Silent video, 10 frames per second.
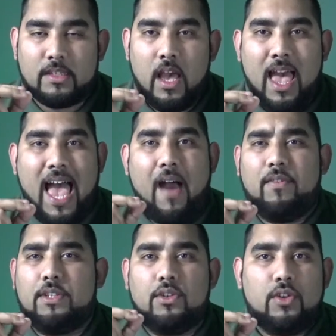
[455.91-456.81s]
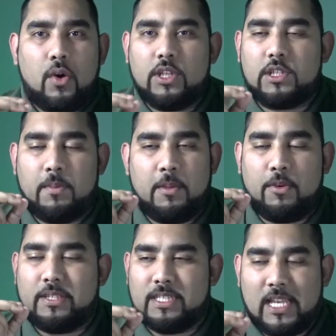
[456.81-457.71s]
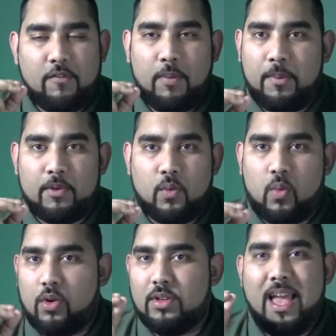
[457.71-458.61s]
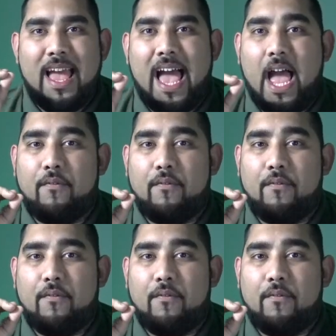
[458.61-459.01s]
Haven't you noticed some of the most successful people in the world have